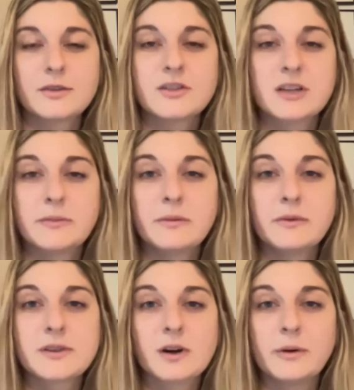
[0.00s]
So Jimmy
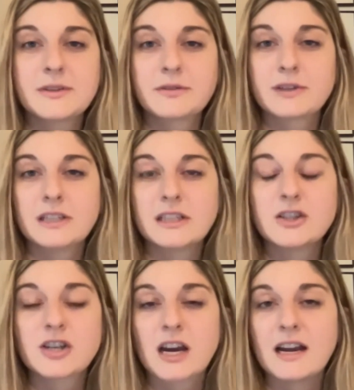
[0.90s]
was always a really
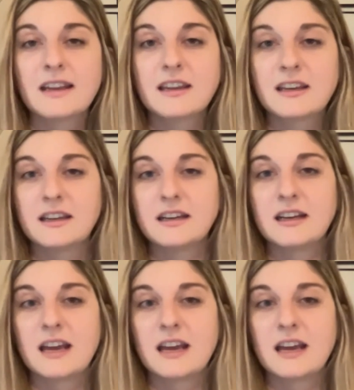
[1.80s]
shy kid,